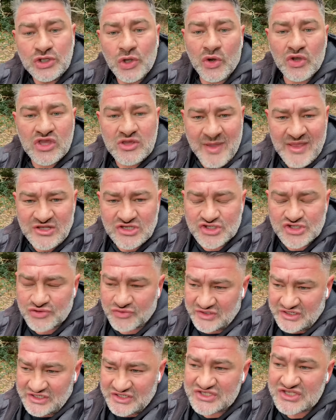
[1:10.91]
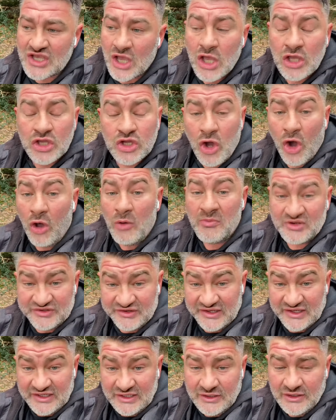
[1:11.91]
documentaries,
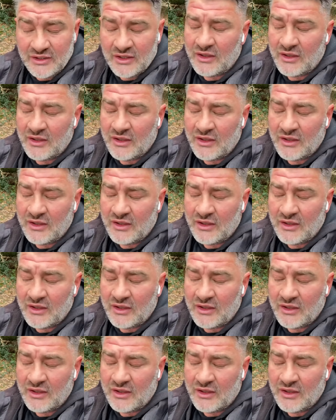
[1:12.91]
comedy,